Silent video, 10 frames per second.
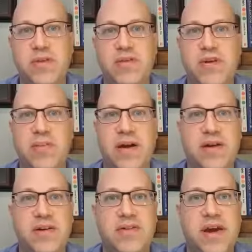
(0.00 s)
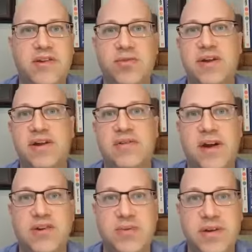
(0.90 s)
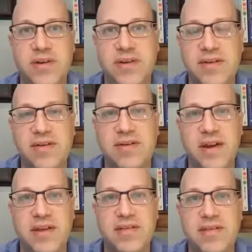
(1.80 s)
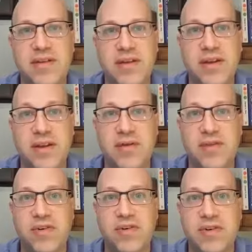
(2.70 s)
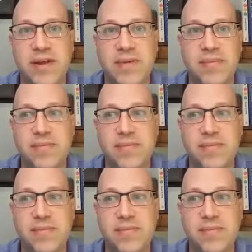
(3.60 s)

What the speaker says: during my undergraduate and graduate studies in university.